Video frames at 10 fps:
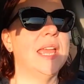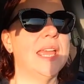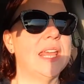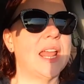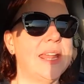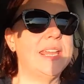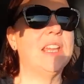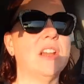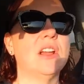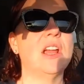And I
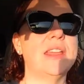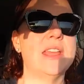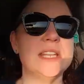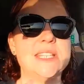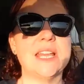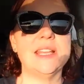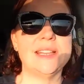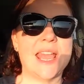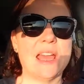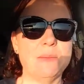hear, it sounded
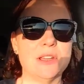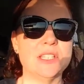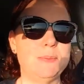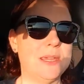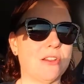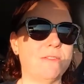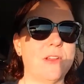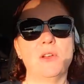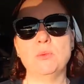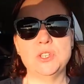like they had me on
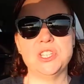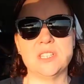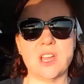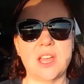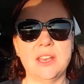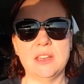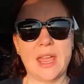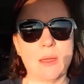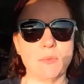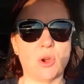speakerphone, which is not
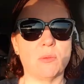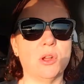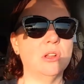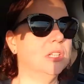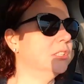abnormal